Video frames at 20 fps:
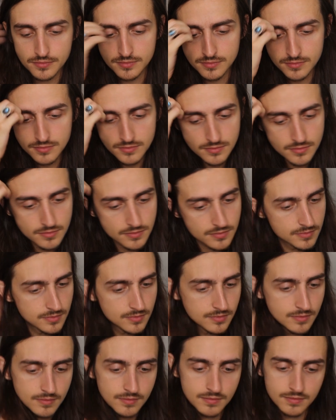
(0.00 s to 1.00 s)

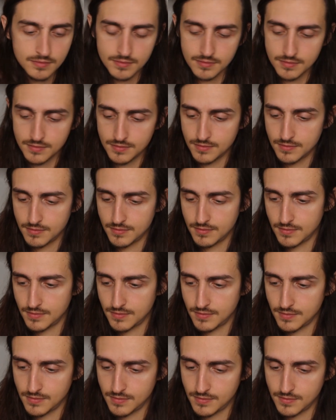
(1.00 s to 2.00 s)

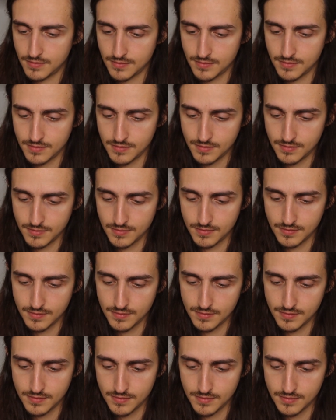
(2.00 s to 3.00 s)

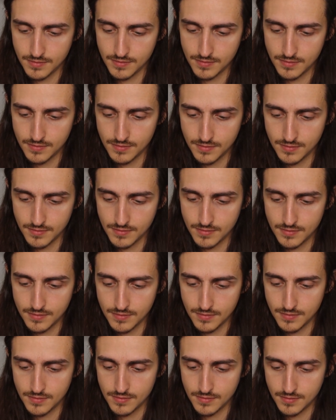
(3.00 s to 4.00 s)

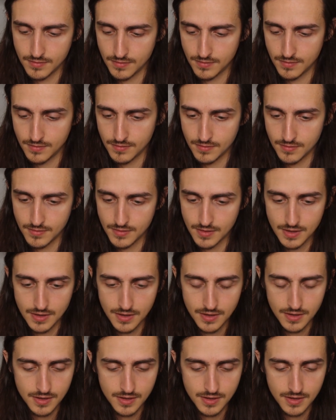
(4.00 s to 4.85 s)
No one is speaking in this clip.